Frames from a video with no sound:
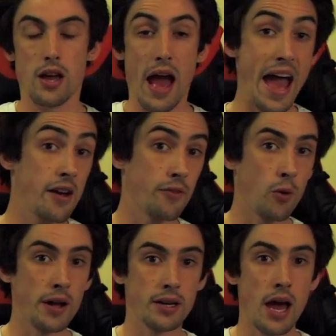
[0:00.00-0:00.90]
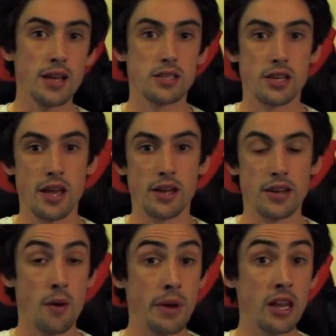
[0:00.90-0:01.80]
Hey everyone, Lance here.
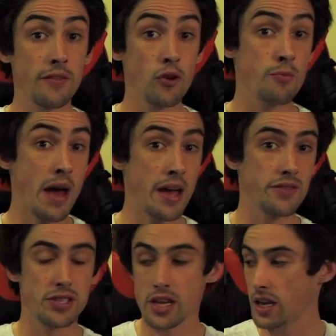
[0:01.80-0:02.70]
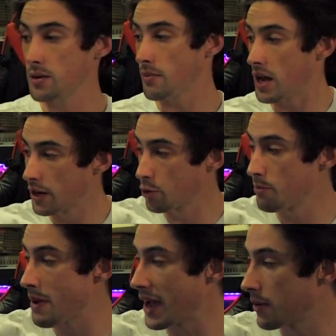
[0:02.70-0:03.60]
Now many of you may have seen my little
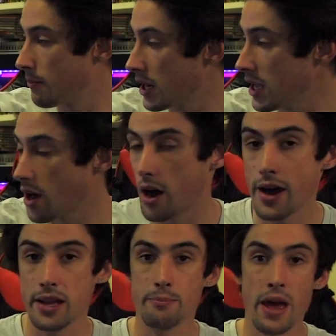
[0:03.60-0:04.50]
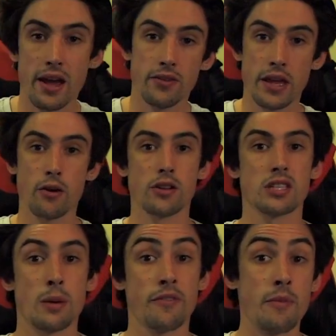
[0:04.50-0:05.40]
Mac Mini hiding back there in
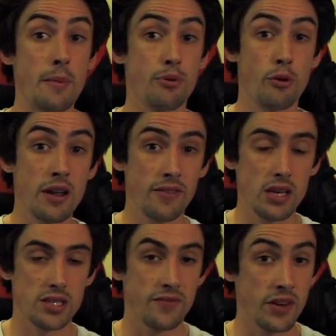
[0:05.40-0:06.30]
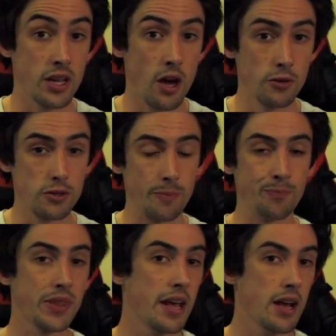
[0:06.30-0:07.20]
some of my previous videos.
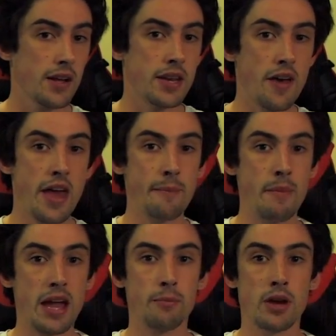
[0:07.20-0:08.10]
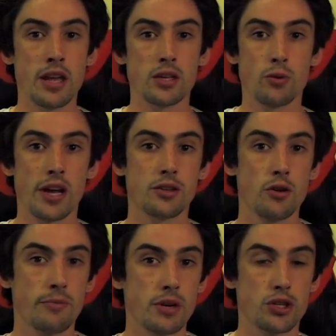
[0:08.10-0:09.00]
Now that Mac Mini is what I do
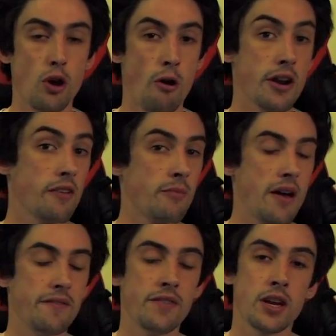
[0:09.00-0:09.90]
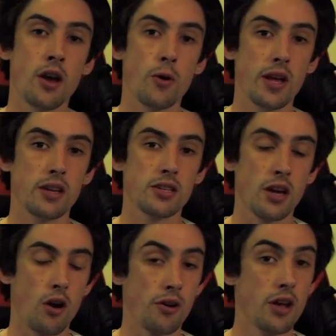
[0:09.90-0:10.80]
the majority of my video
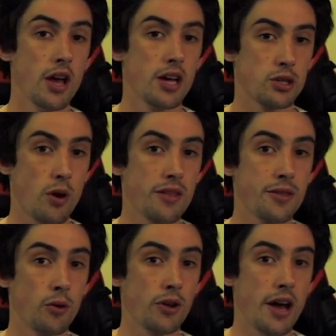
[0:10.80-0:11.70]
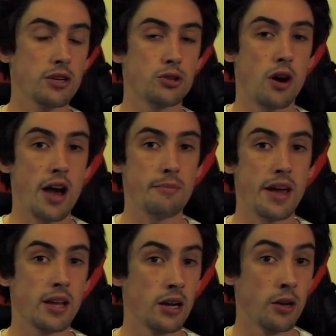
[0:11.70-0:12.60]
editing on, so I thought I'd try and
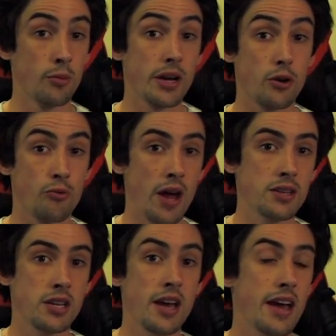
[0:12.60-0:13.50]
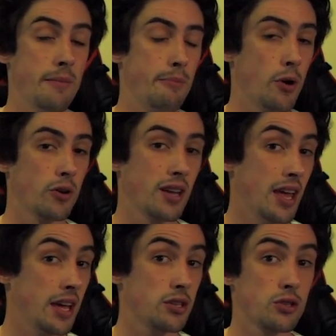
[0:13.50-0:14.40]
make it a little bit gruntier and build an
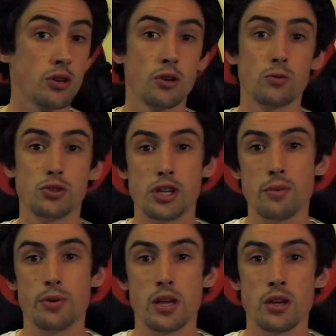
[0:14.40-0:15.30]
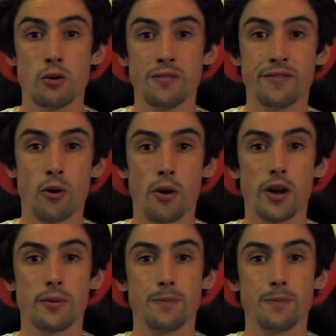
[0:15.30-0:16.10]
external GPU for it.